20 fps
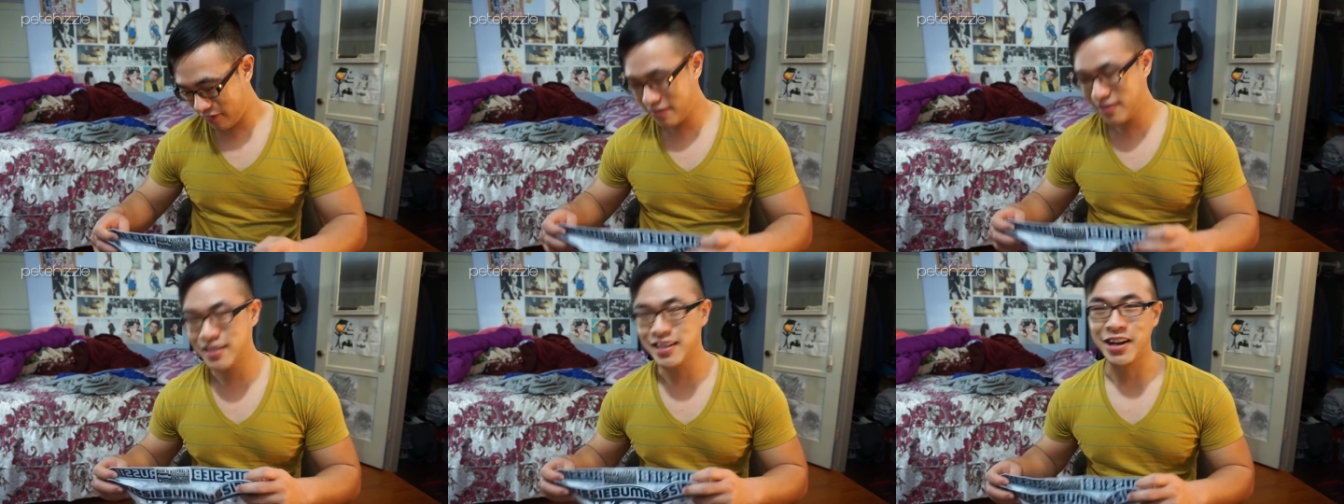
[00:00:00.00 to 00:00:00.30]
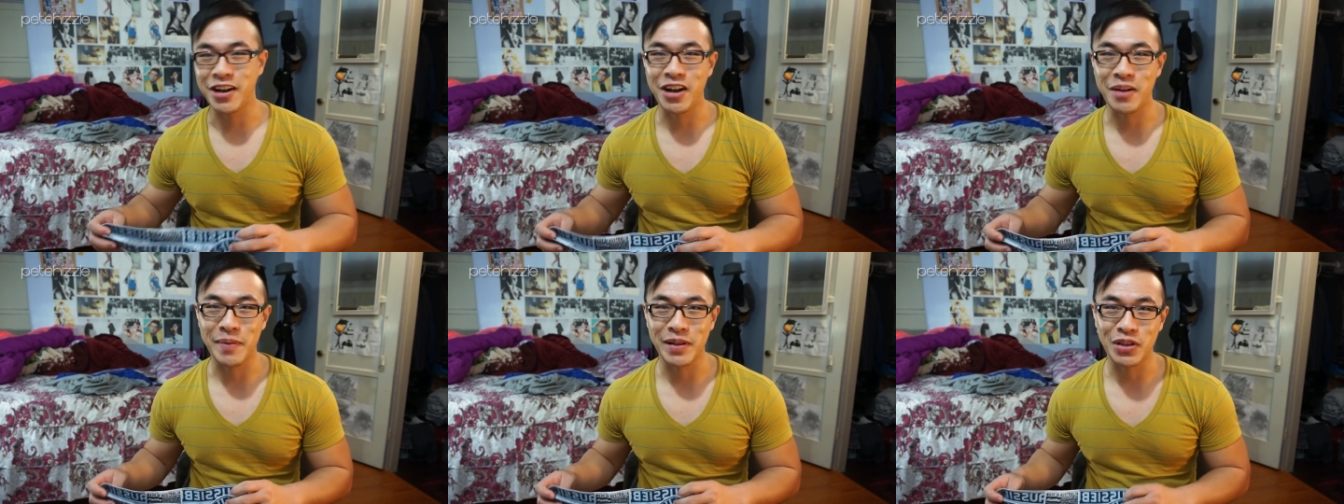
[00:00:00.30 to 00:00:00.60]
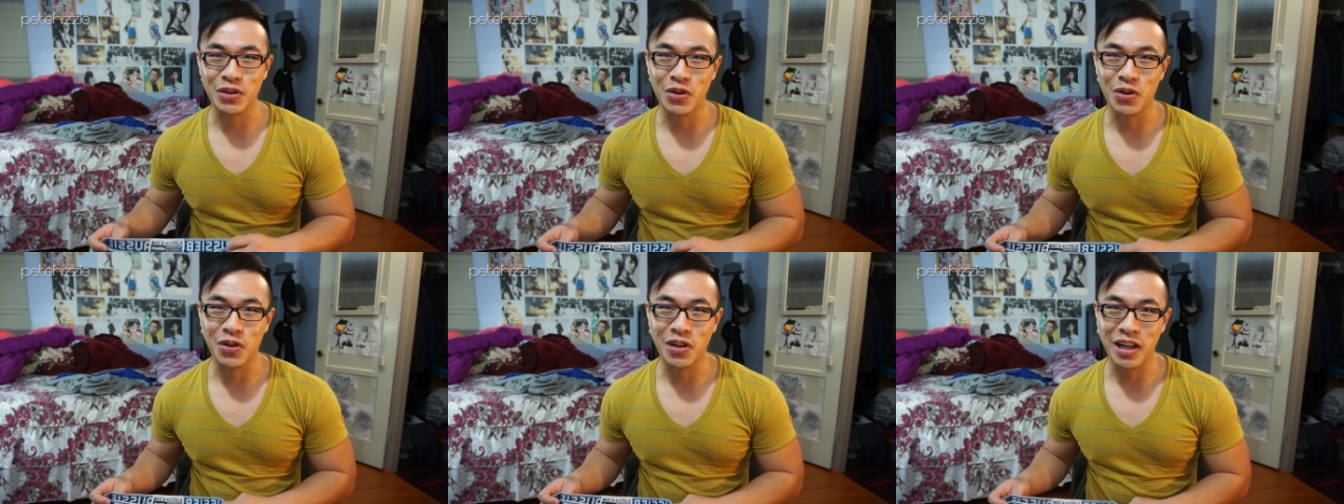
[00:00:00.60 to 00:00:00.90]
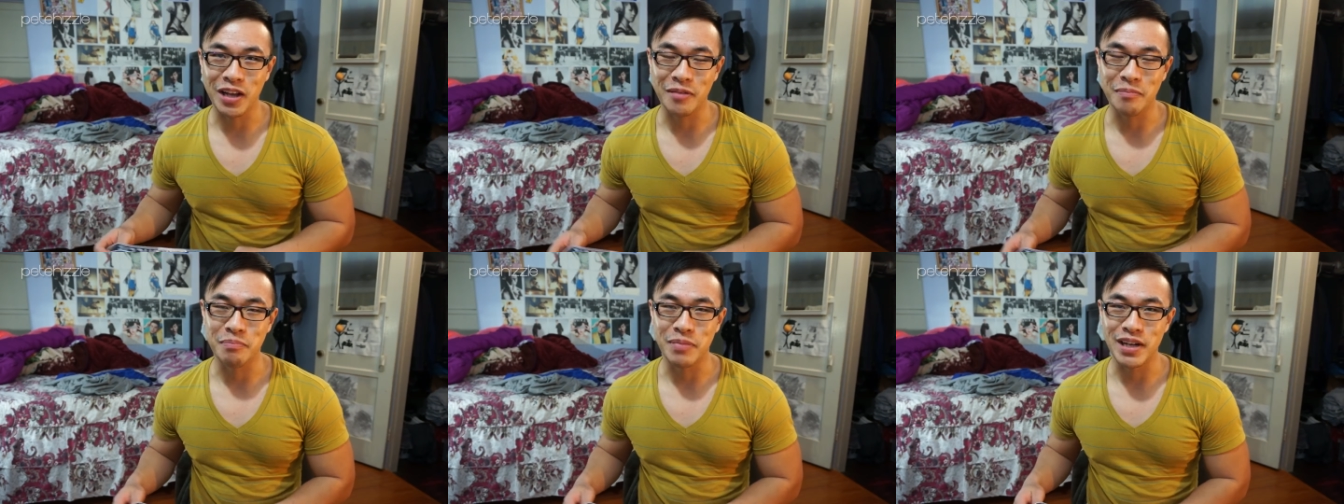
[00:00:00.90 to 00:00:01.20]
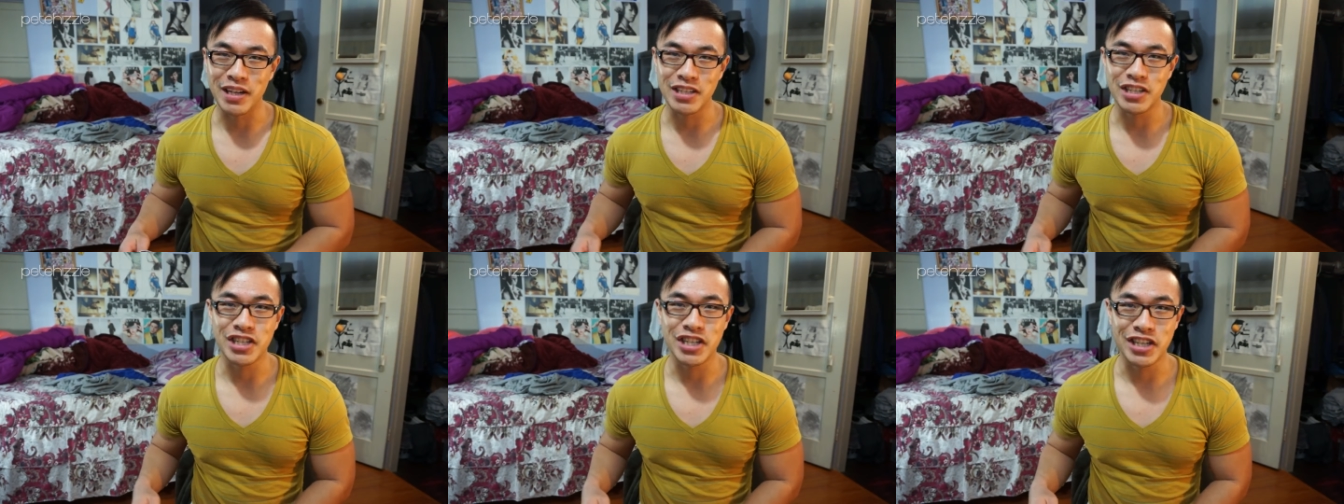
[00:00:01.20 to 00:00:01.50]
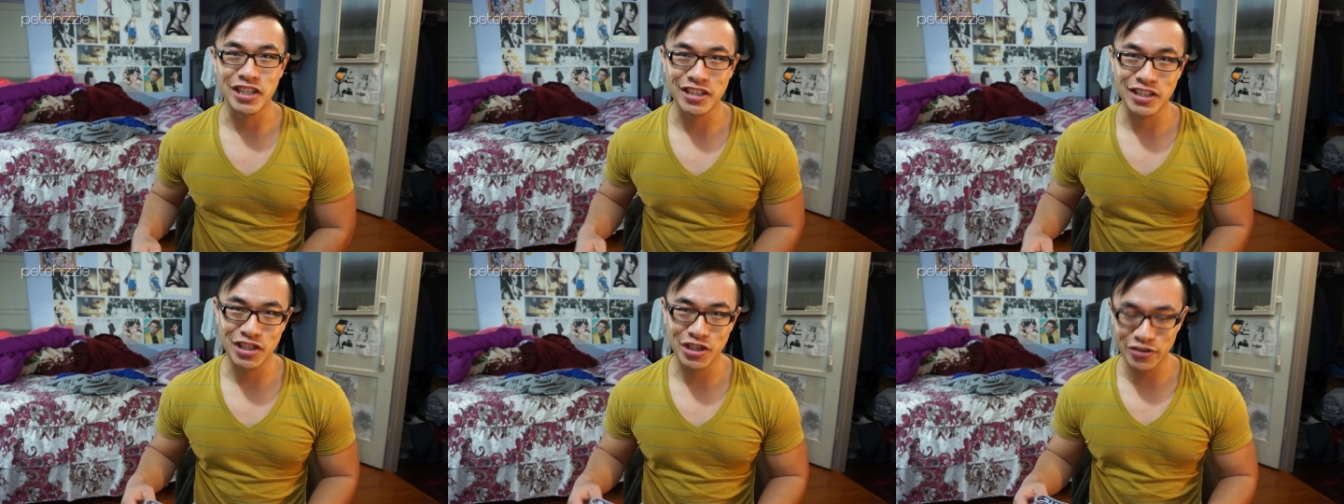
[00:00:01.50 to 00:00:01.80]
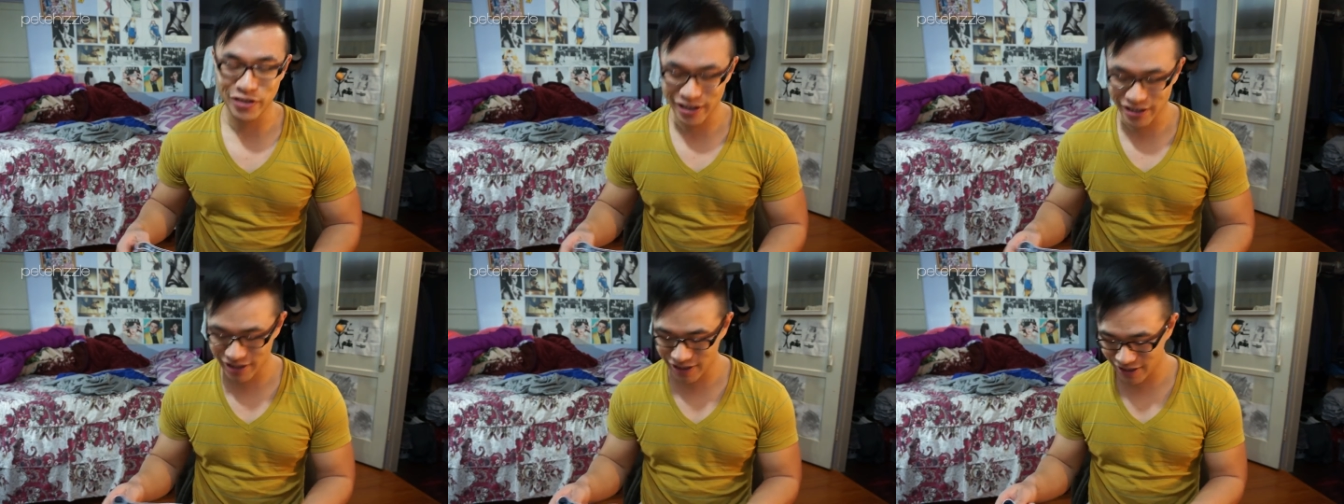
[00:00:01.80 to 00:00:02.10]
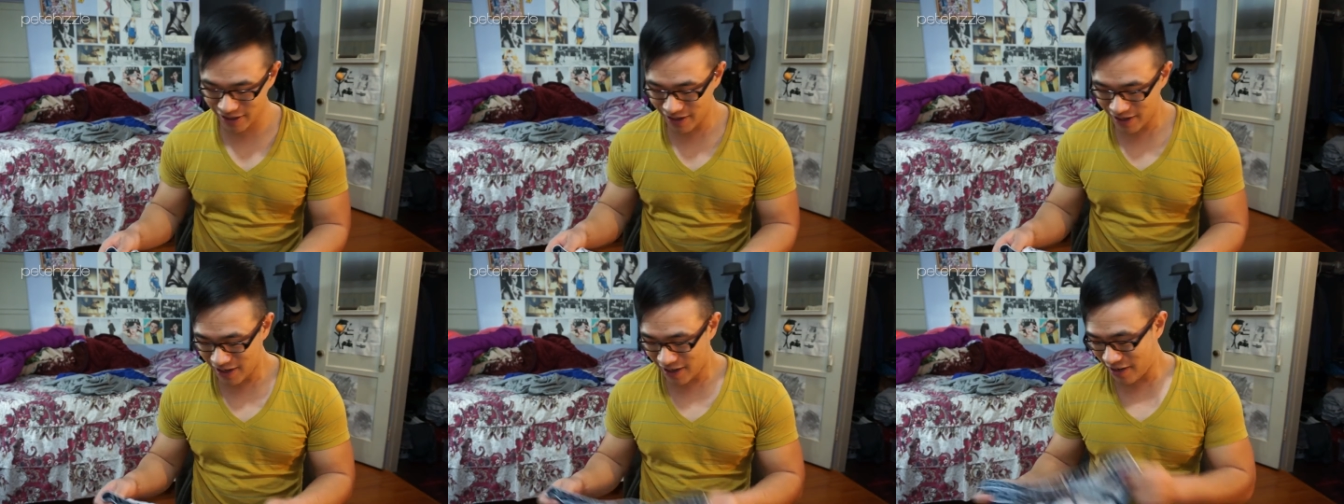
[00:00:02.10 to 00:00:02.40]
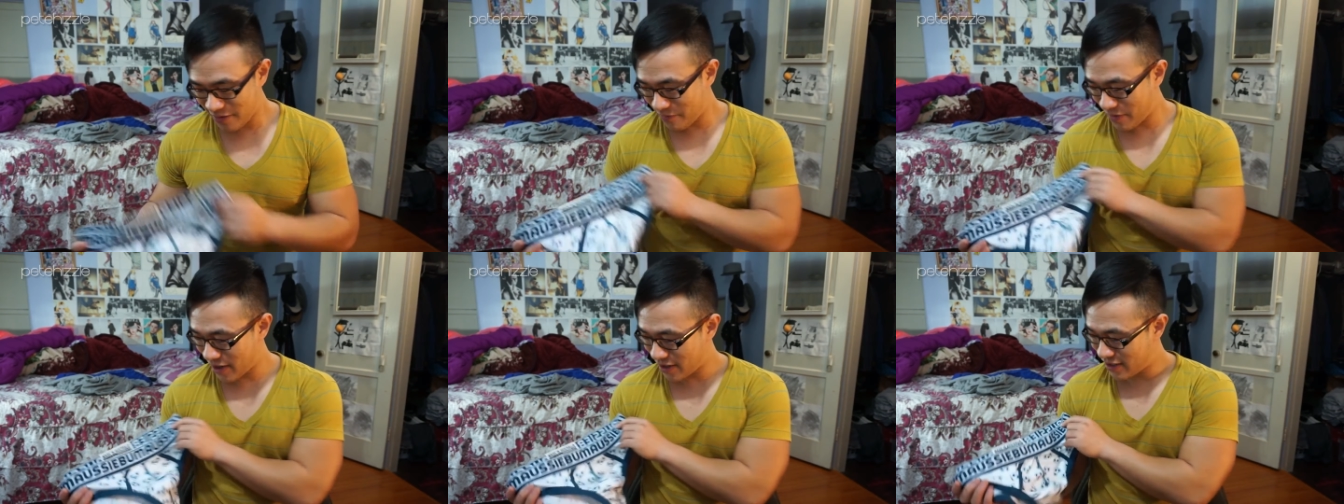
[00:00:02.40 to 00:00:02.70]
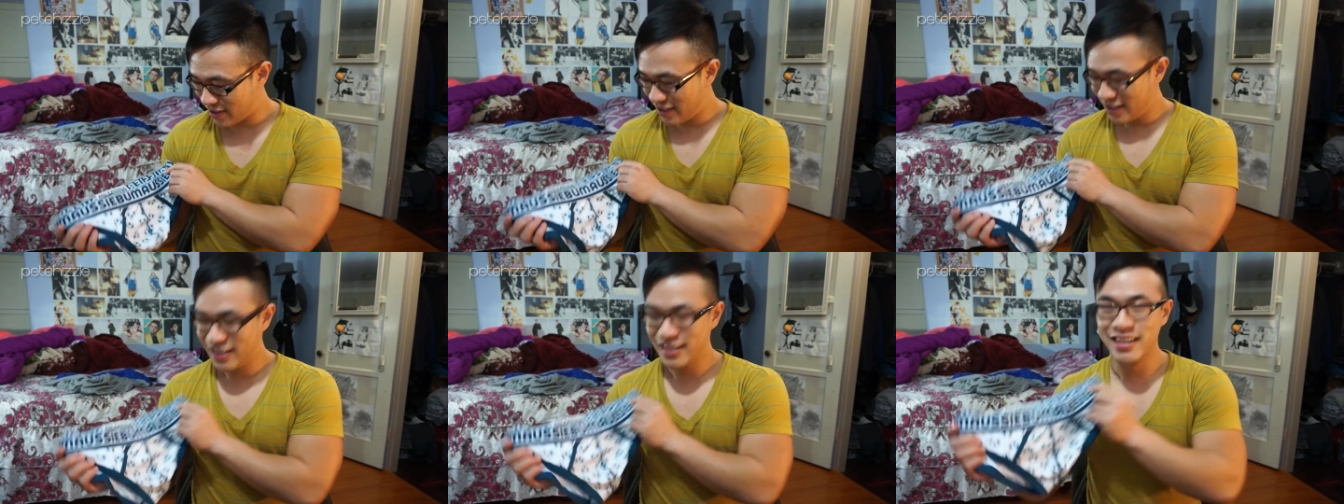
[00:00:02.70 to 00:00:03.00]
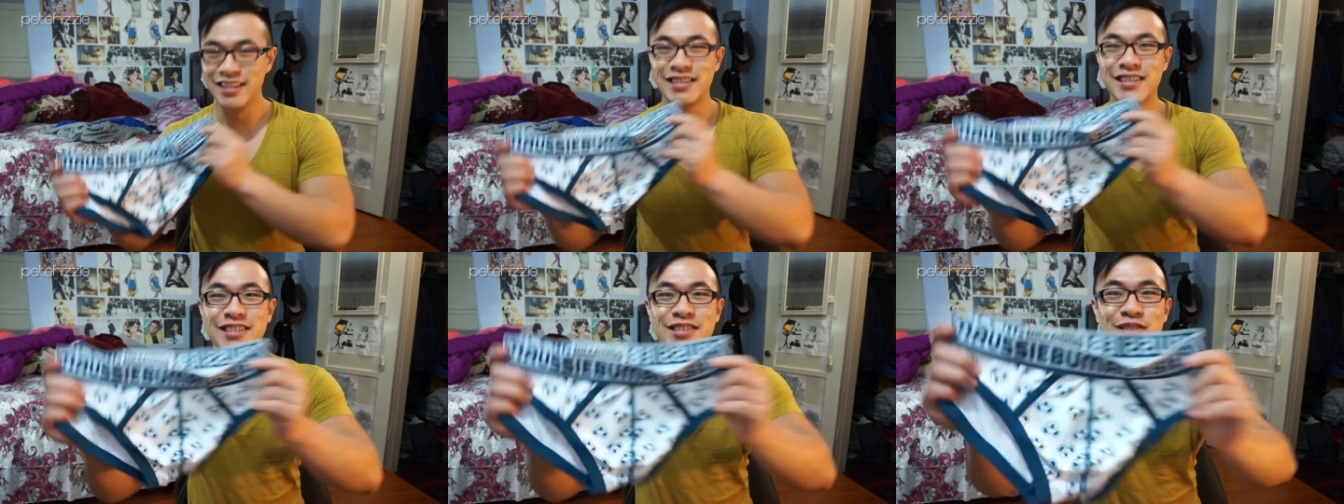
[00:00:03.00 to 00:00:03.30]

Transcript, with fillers: scared about the whole like butt cheek situation, but this is